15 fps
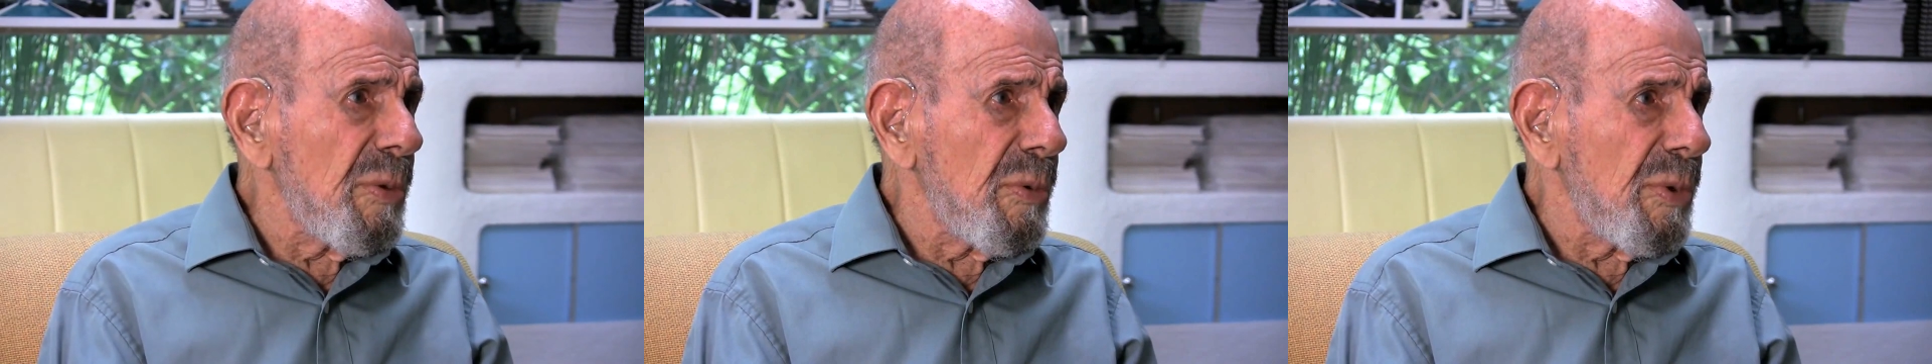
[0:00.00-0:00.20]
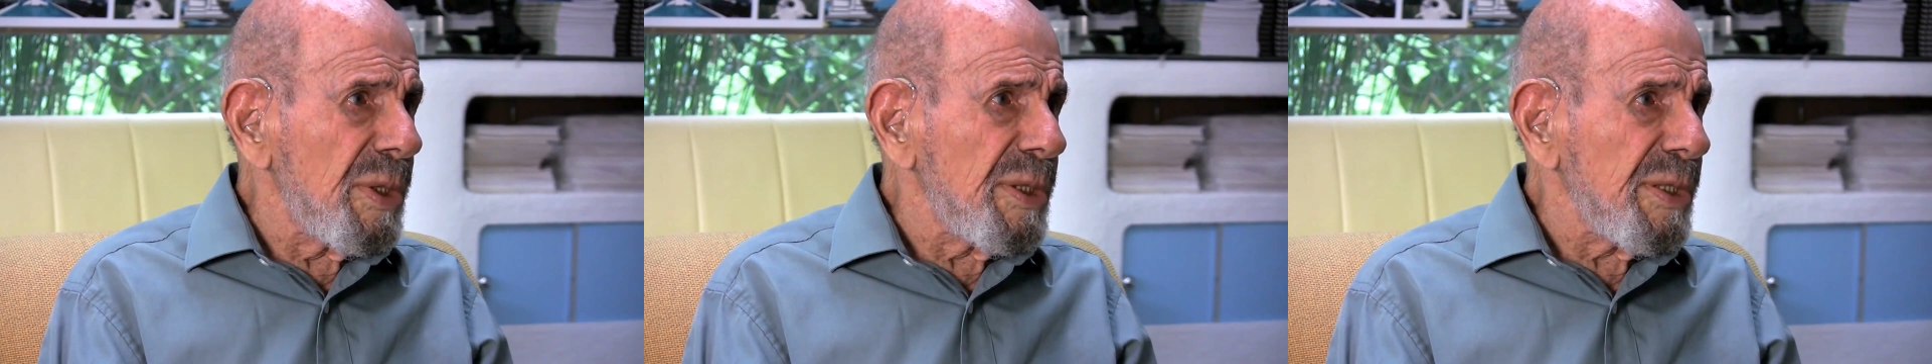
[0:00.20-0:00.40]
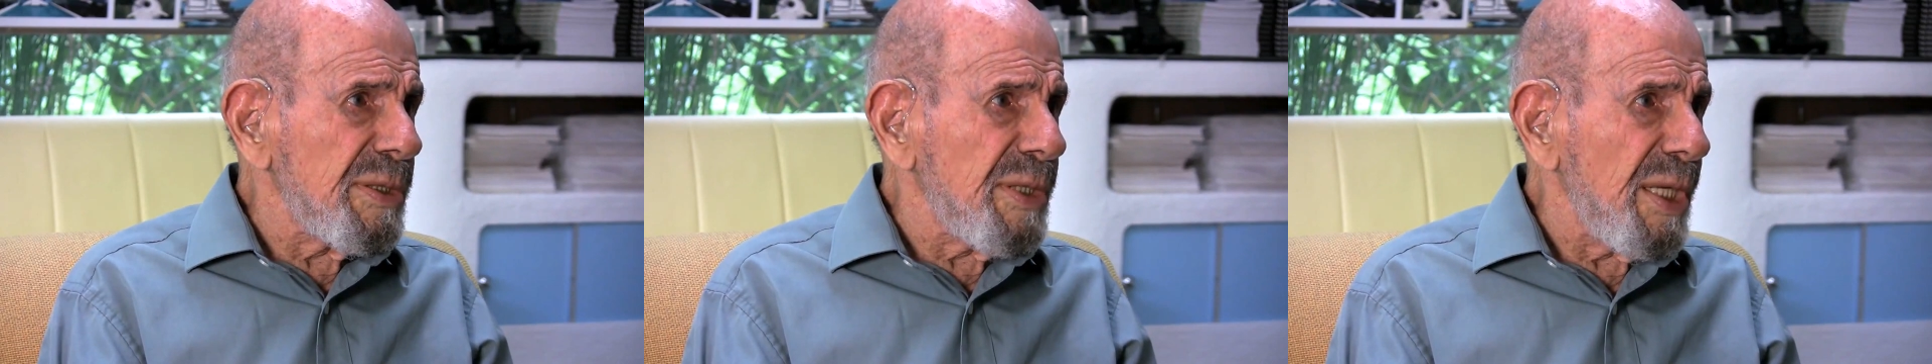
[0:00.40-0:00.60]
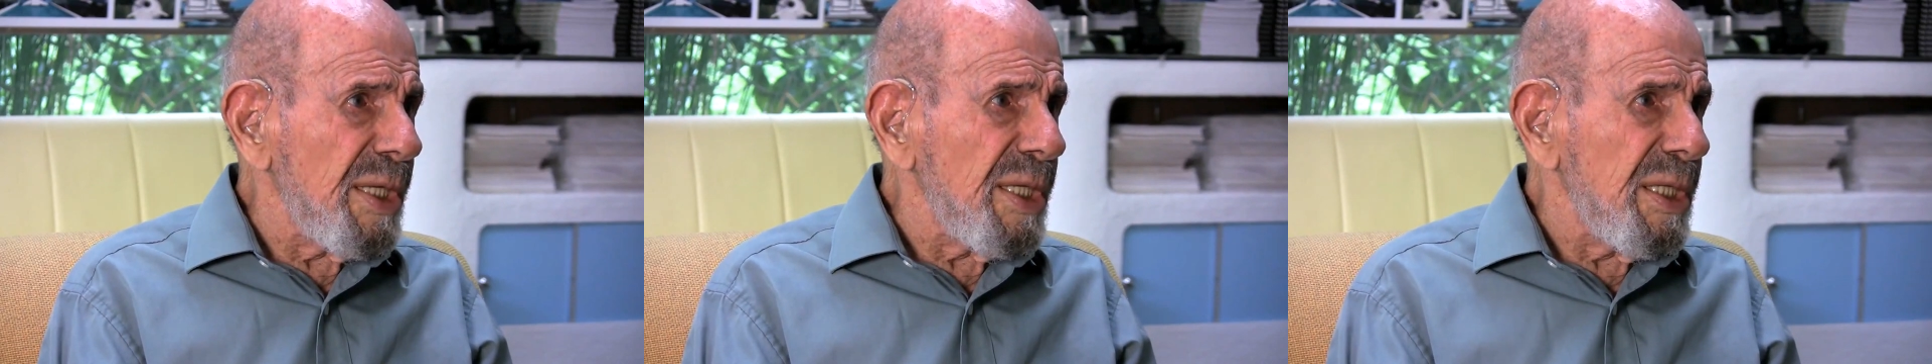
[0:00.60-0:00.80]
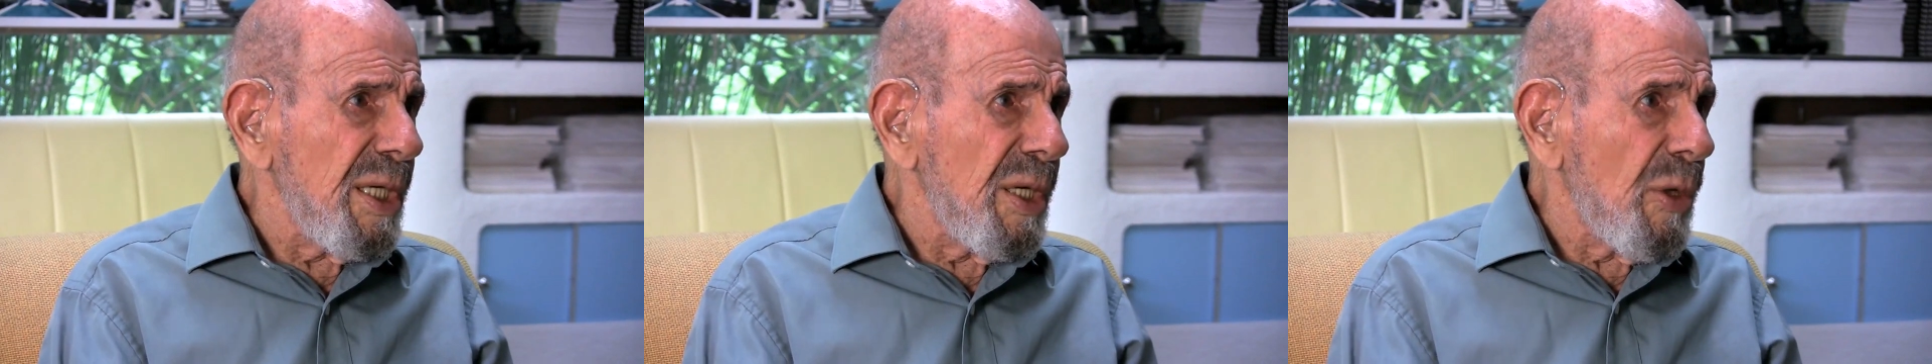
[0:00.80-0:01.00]
to
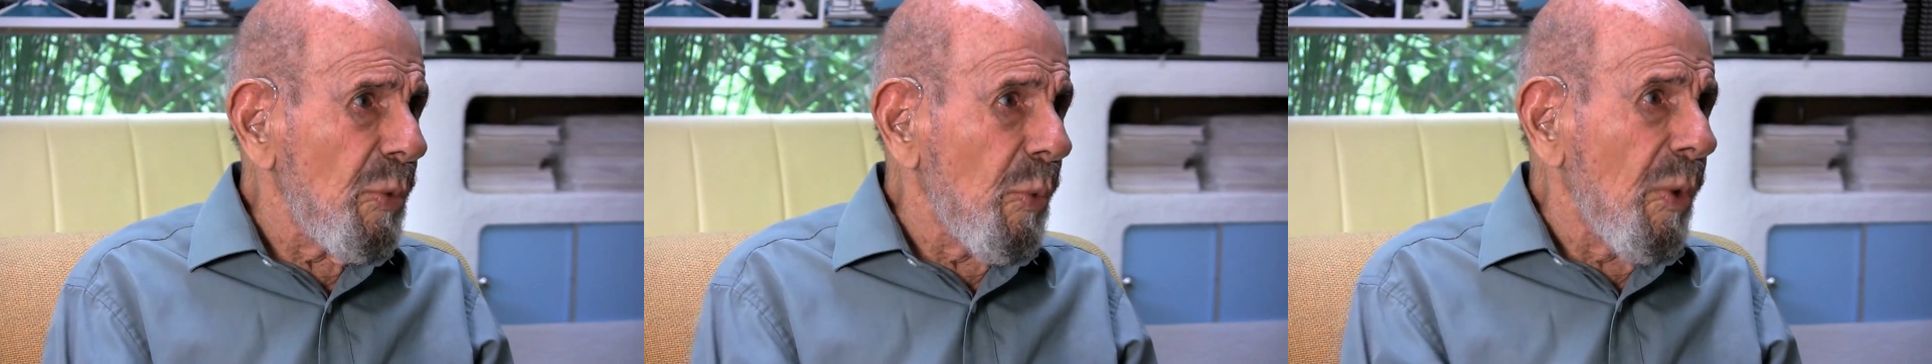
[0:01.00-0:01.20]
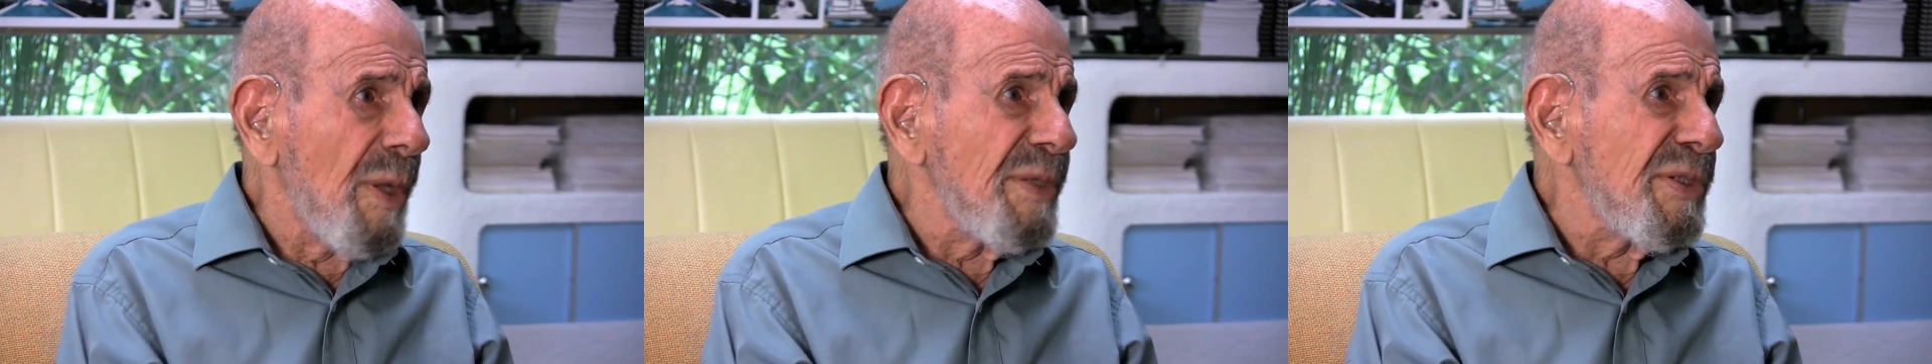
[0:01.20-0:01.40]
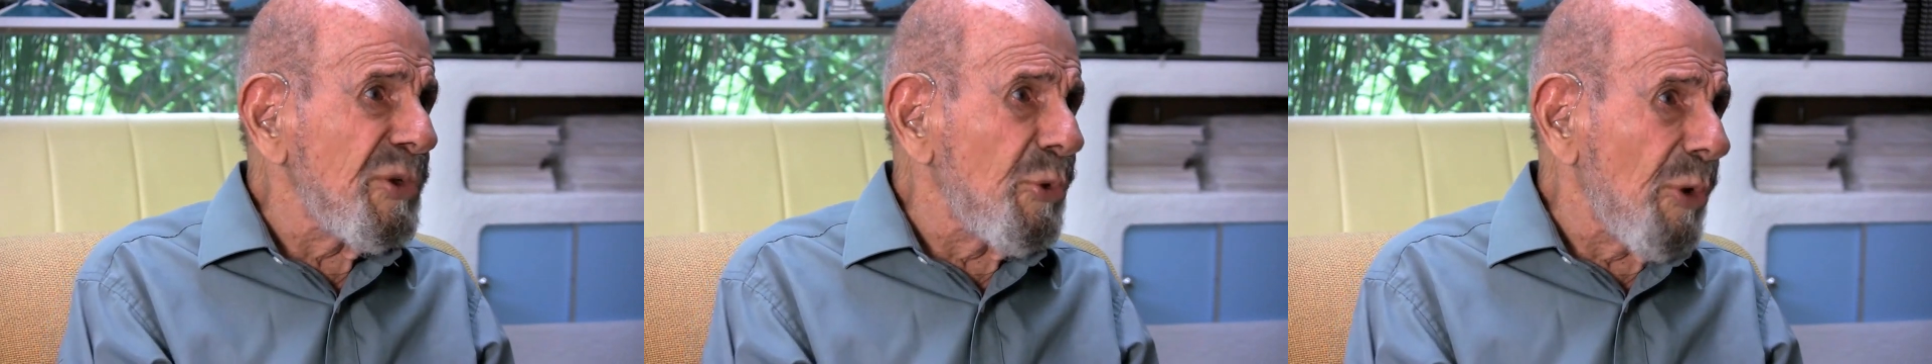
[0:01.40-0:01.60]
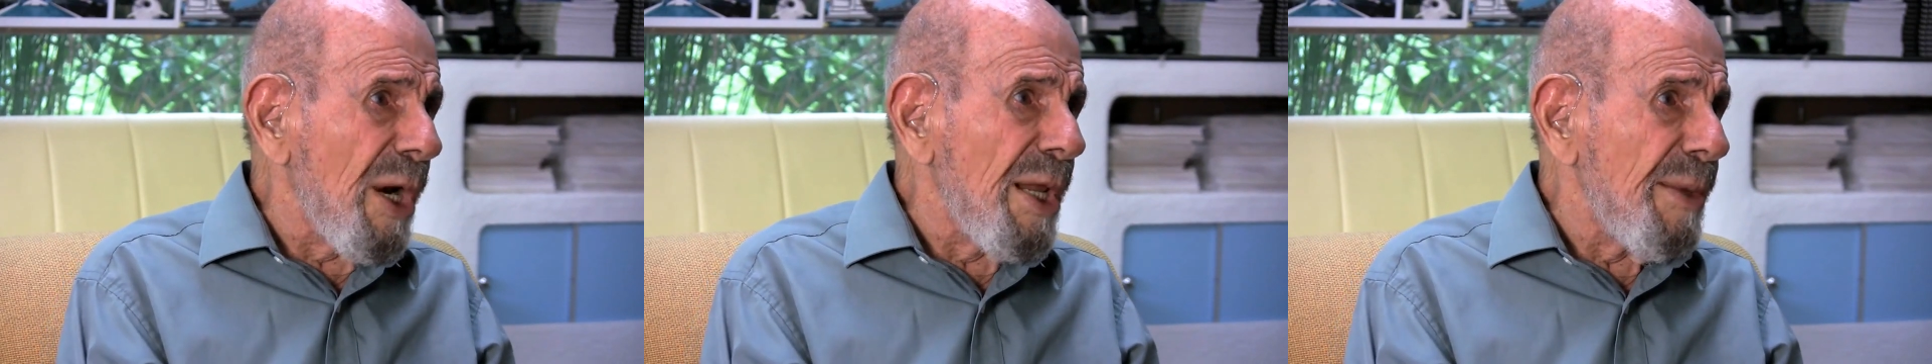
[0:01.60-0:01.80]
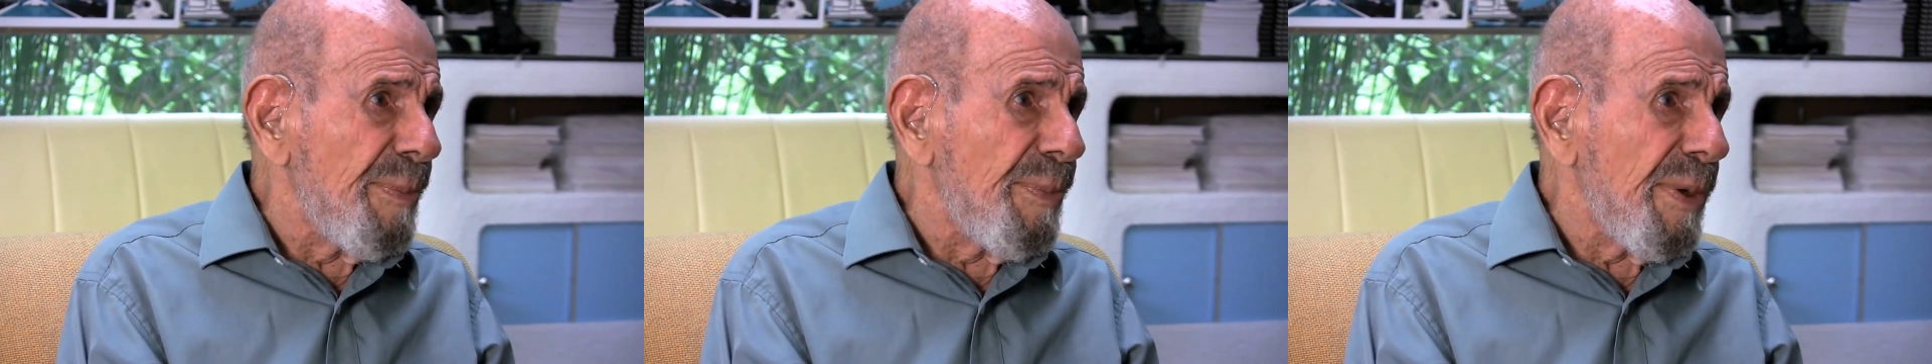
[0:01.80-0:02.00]
take 1
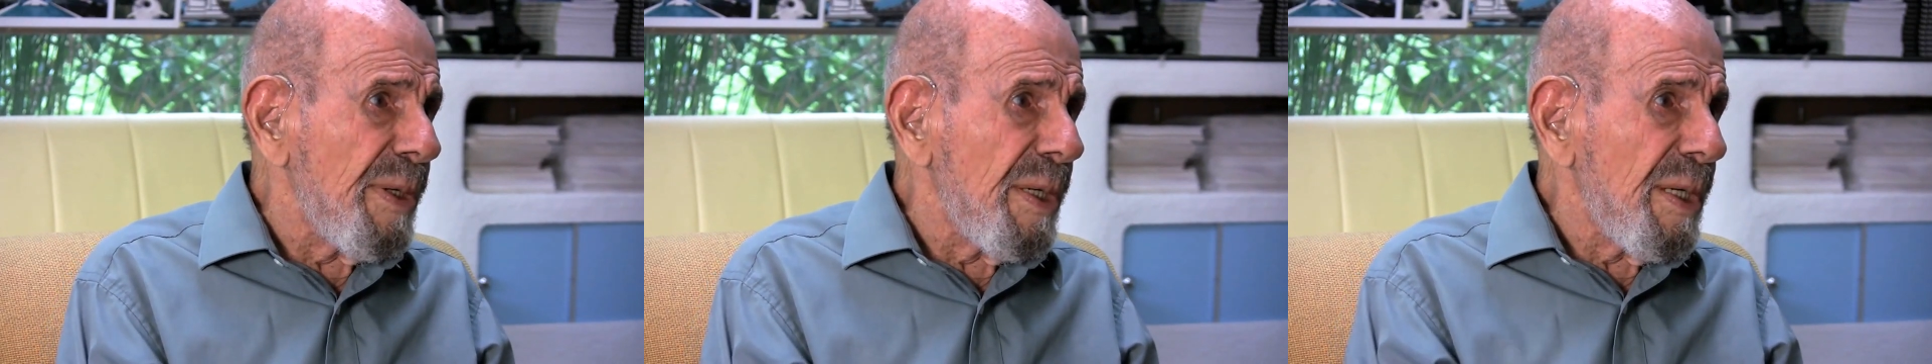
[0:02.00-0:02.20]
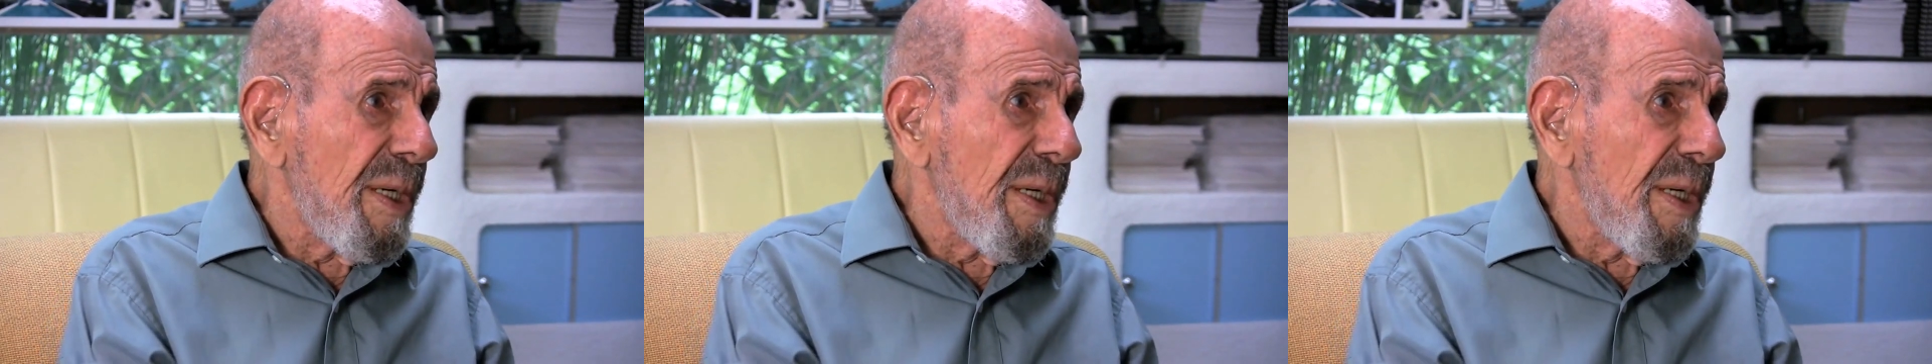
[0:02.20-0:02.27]
grape